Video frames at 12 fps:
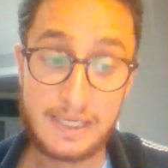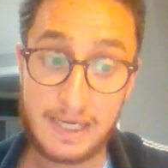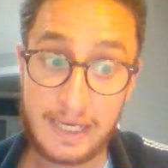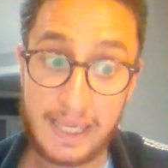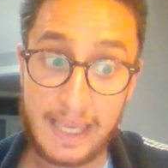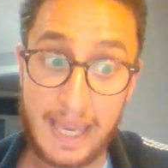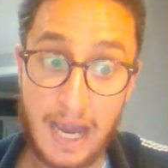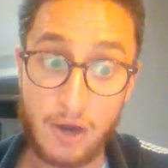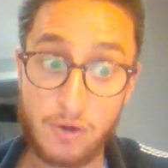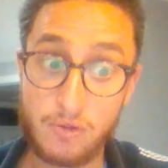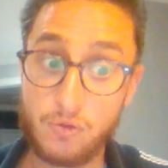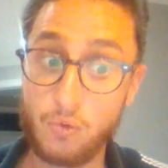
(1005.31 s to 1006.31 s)
getting
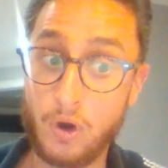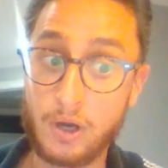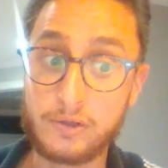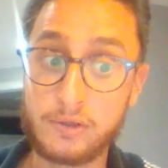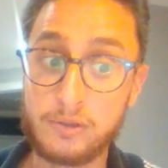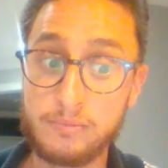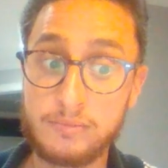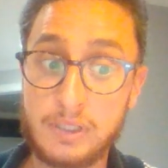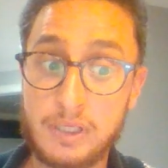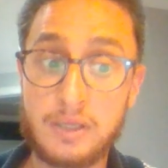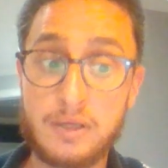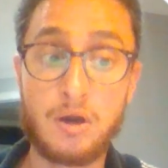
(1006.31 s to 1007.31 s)
out of the water
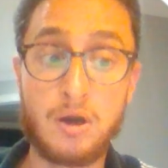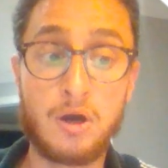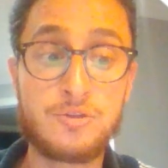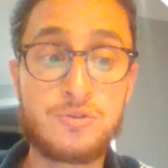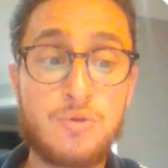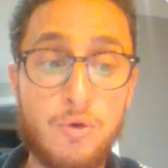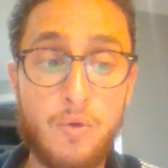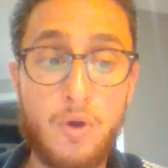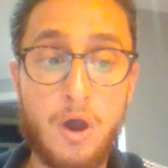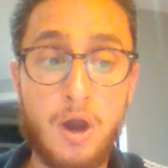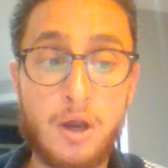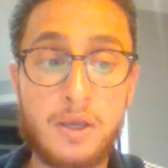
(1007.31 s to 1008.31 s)
and onto a
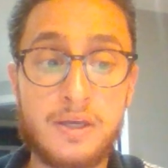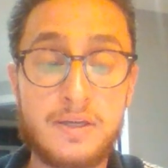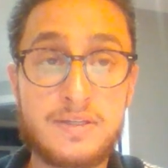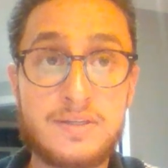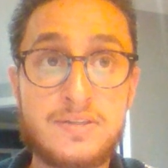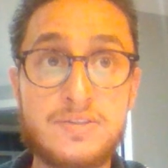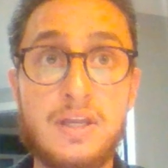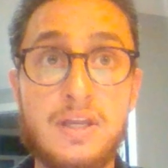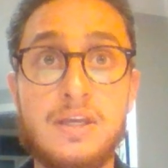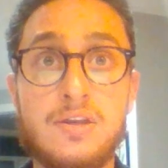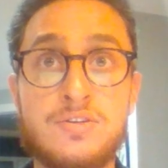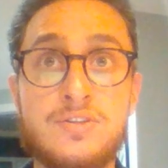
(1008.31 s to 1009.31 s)
rock,
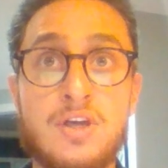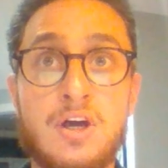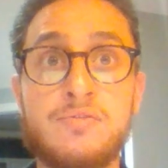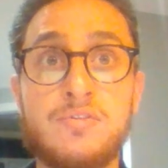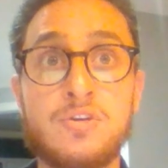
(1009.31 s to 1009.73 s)
sunning yourself.